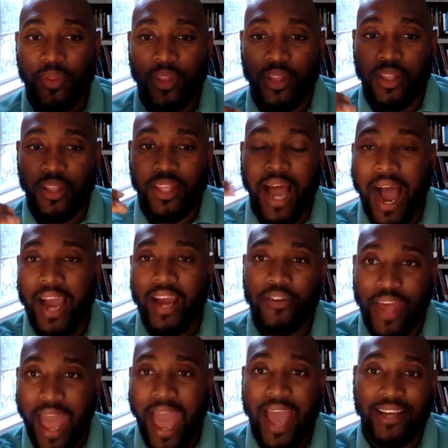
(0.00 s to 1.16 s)
the higher the
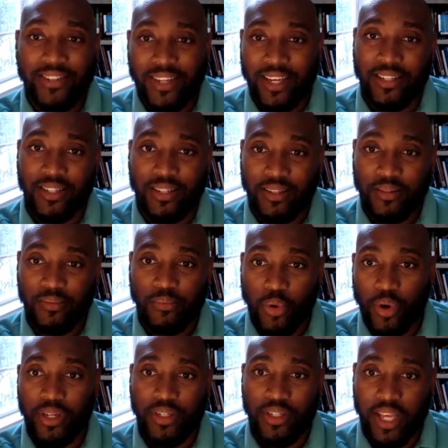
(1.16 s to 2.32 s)
access
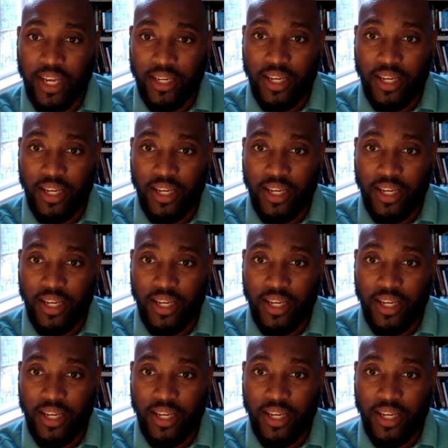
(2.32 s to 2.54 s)
points that